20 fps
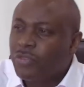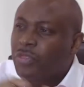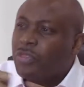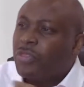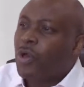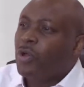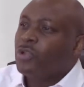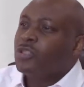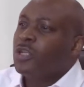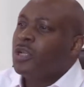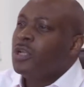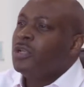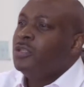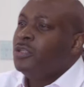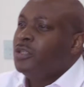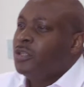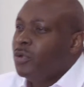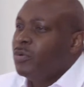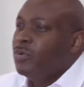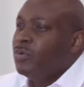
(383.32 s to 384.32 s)
thought
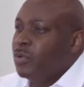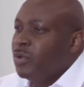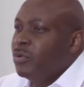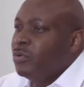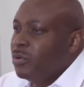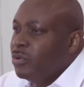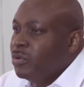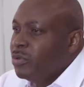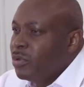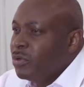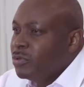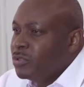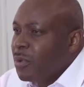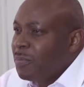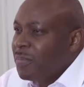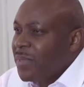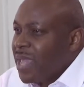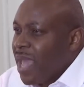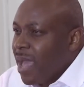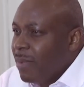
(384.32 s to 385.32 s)

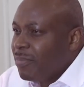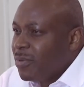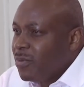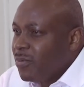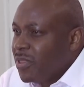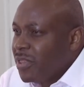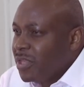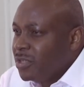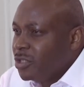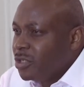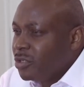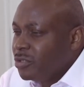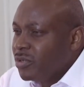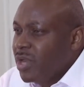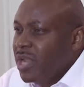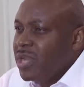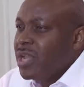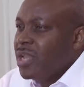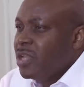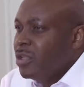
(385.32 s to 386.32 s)
something happened with the
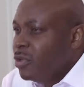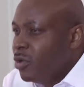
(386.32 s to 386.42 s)
children,